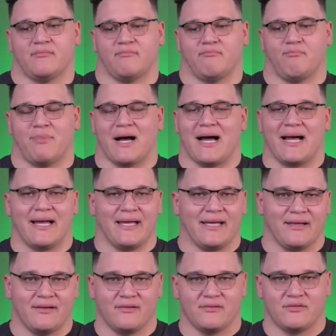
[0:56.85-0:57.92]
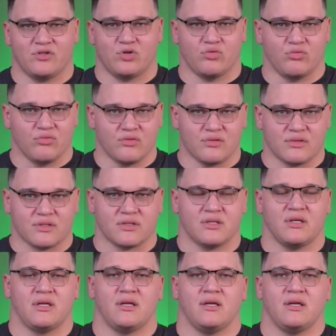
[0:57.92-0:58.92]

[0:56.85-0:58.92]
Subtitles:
buy tools,